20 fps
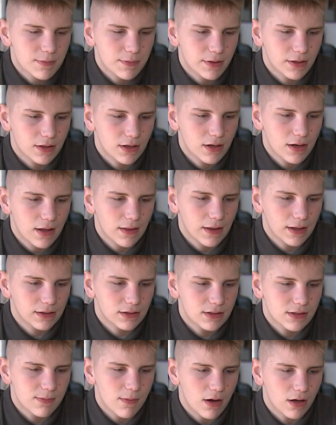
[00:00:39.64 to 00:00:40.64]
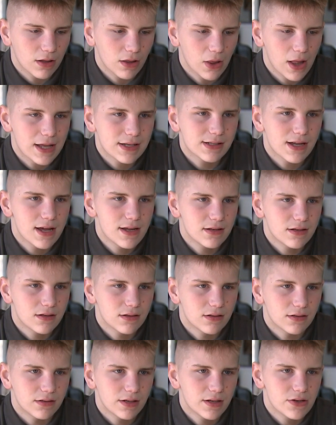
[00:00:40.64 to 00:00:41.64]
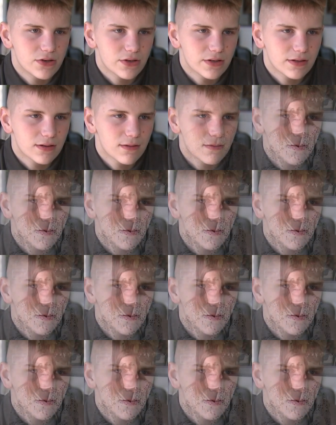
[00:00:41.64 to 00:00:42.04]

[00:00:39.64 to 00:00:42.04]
It's pretty good. I like the small class sizes and teachers.